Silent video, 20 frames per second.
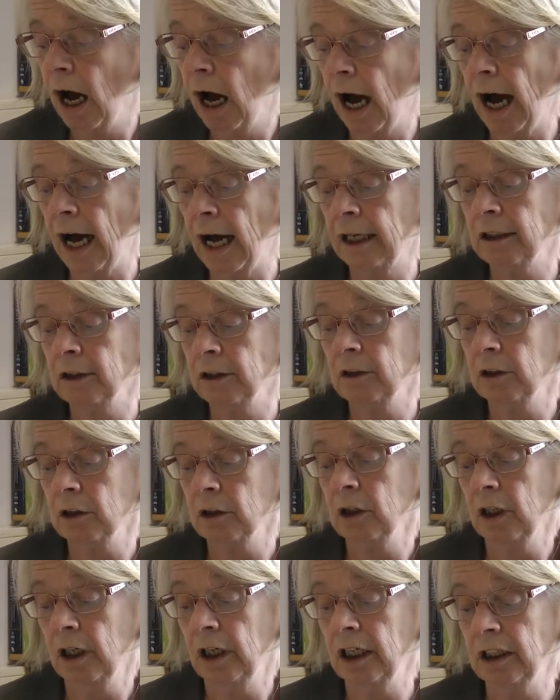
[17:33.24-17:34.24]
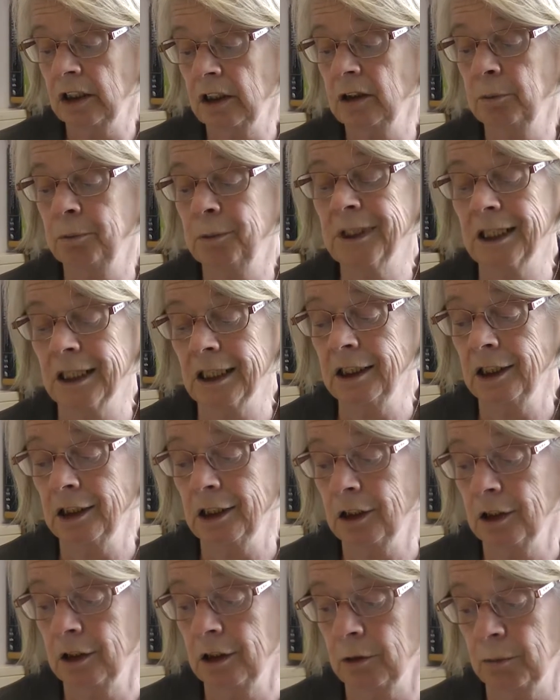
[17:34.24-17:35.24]
and it is
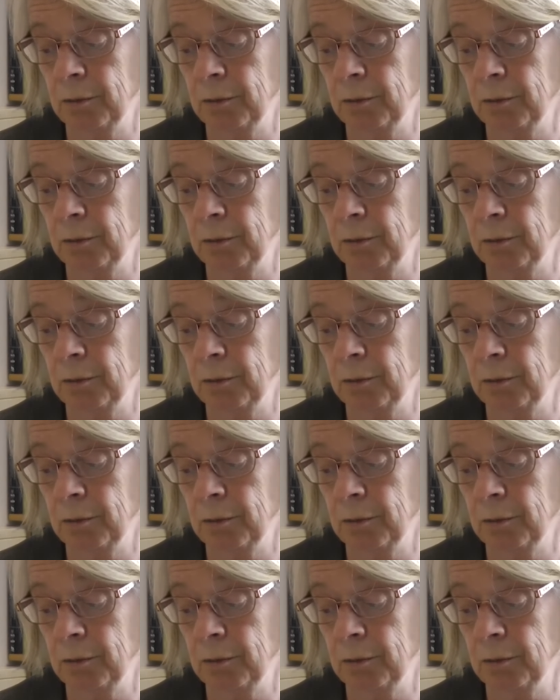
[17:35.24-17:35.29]
beginning to